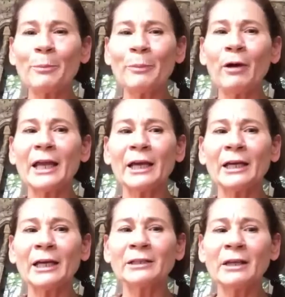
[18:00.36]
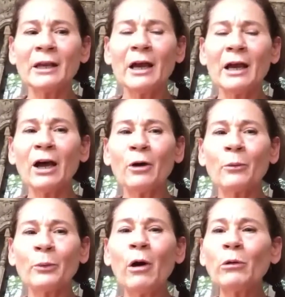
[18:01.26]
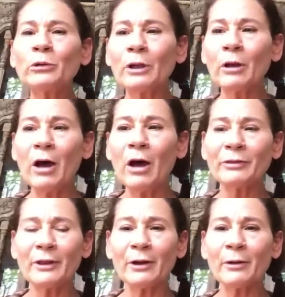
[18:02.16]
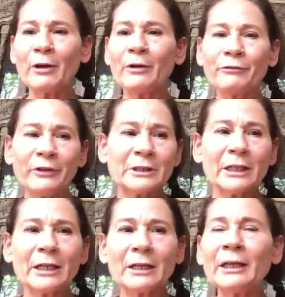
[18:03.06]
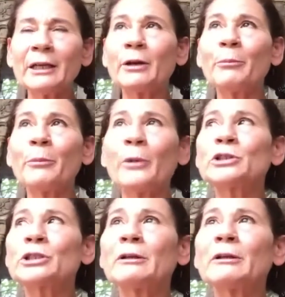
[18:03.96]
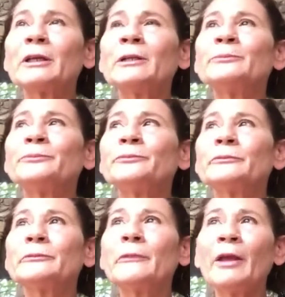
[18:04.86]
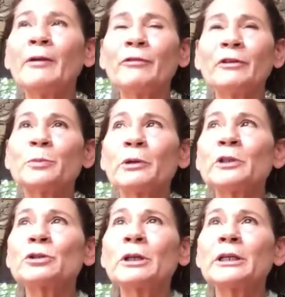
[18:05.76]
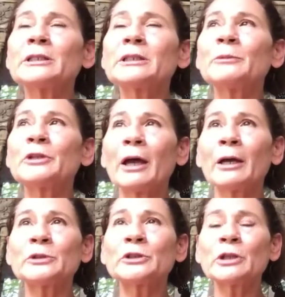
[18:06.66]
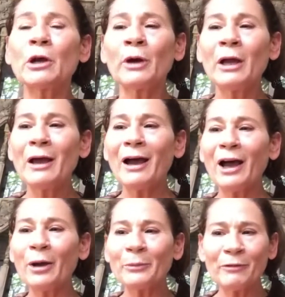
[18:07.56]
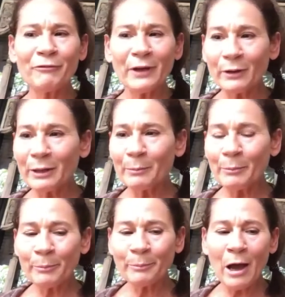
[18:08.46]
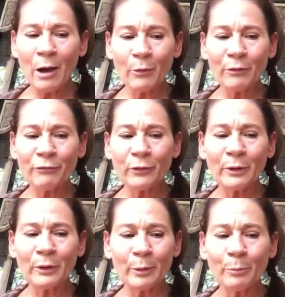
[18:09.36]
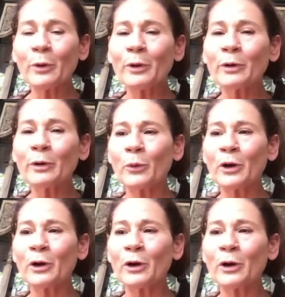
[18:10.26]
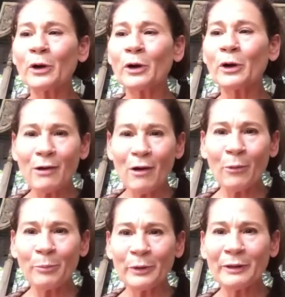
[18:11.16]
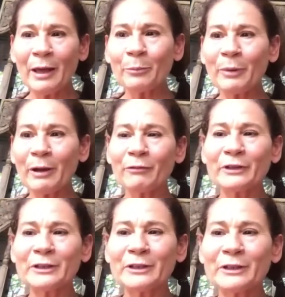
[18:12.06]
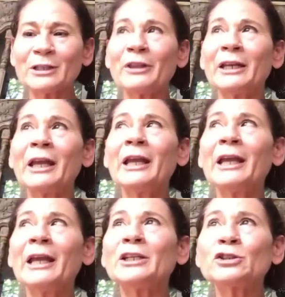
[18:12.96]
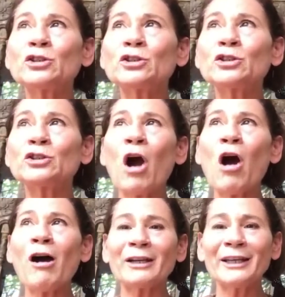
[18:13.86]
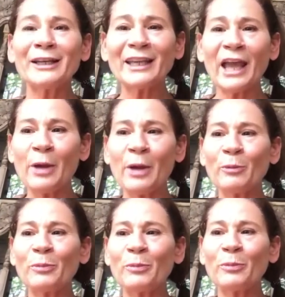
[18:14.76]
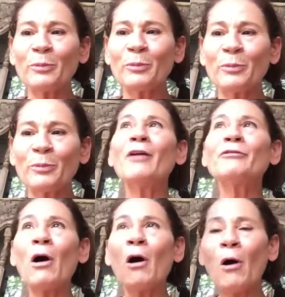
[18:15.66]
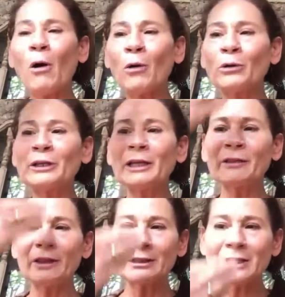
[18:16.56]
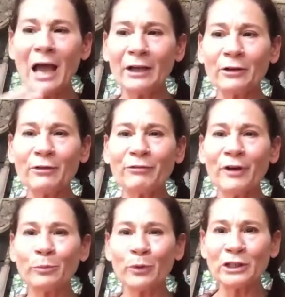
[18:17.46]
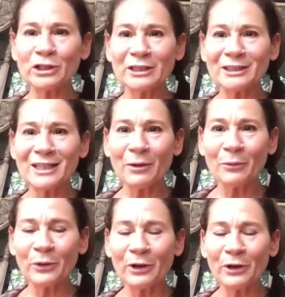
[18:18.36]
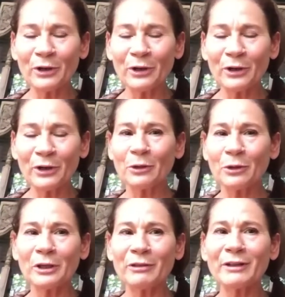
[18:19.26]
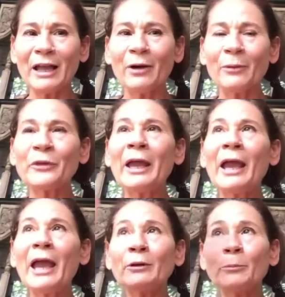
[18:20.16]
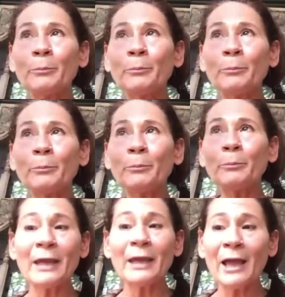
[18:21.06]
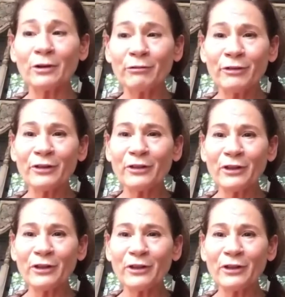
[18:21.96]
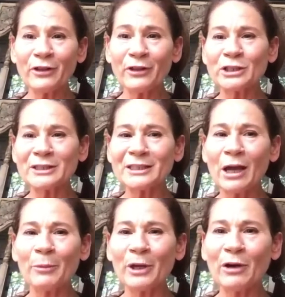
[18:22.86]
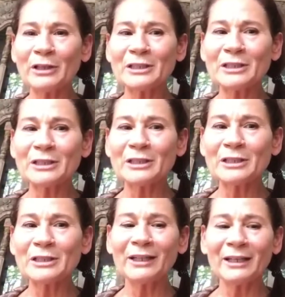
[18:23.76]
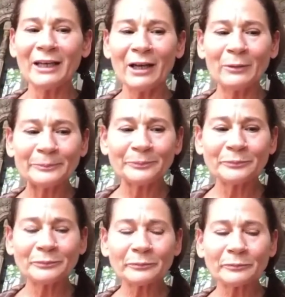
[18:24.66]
the pelvis, and we hold a lot there, physically and emotionally, even spiritually sometimes. So very powerful and important work to open that pelvis so that it is strong and capable of holding these higher vibrations that we're connecting with now, and be the anchor for those vibrations coming onto the planet now.